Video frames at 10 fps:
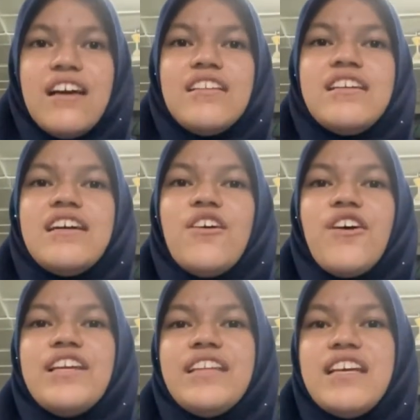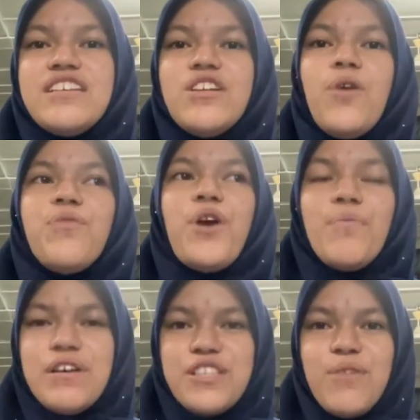The orientation of
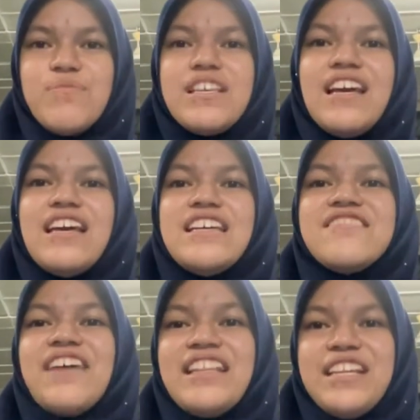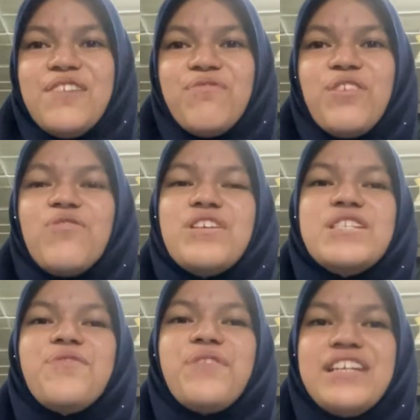chromosomes is random,
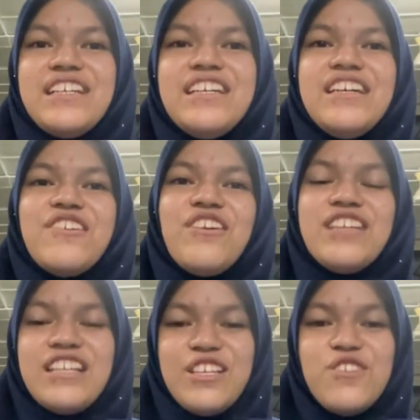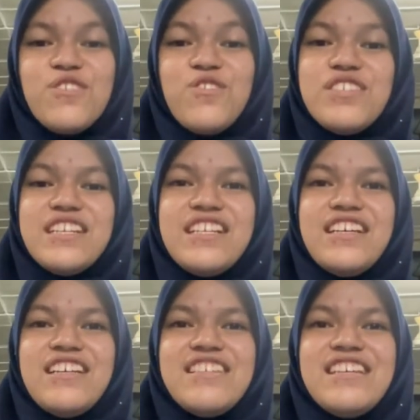which further continues to
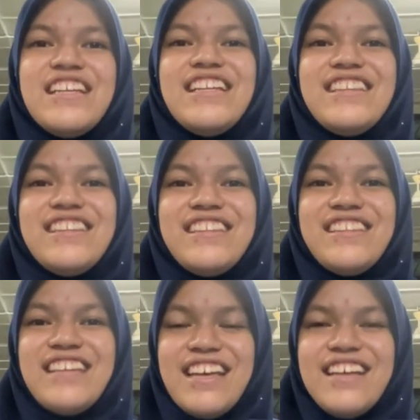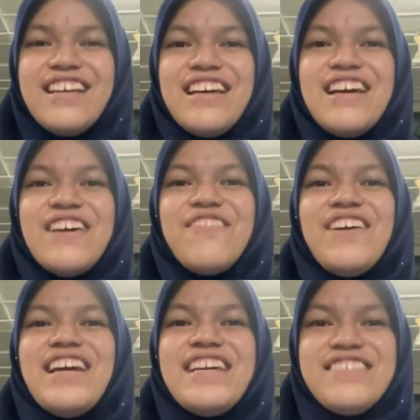genetic
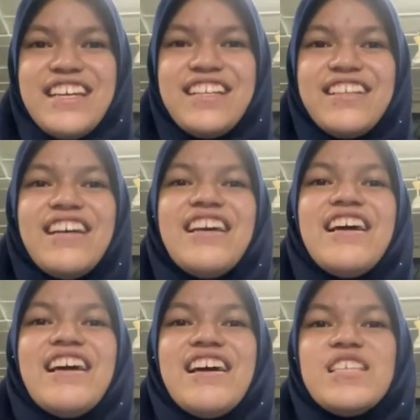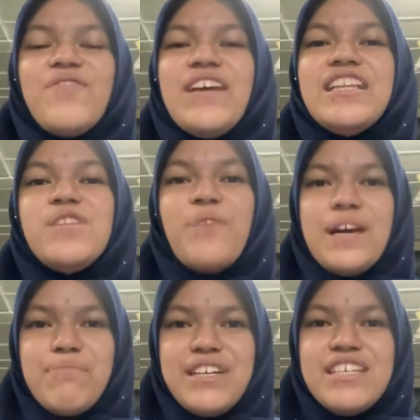variation. Spindle
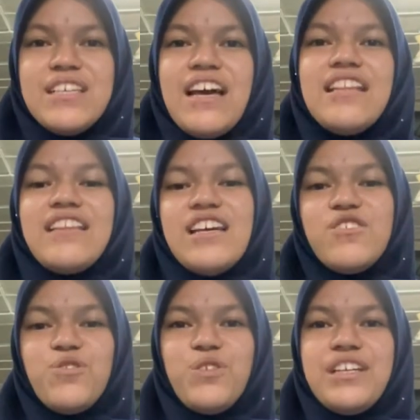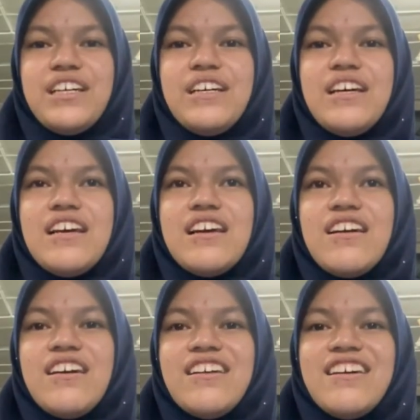fibers attach to the
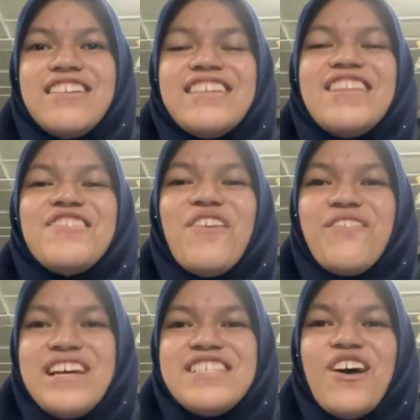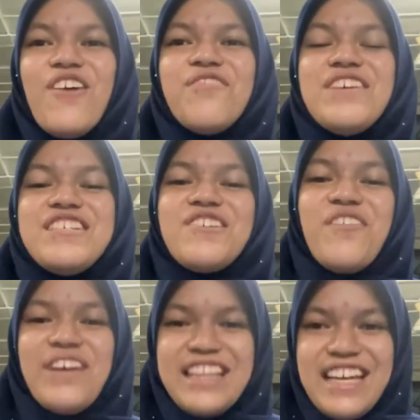centromeres of each
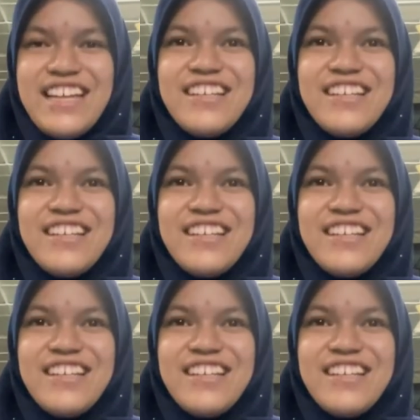chromatid.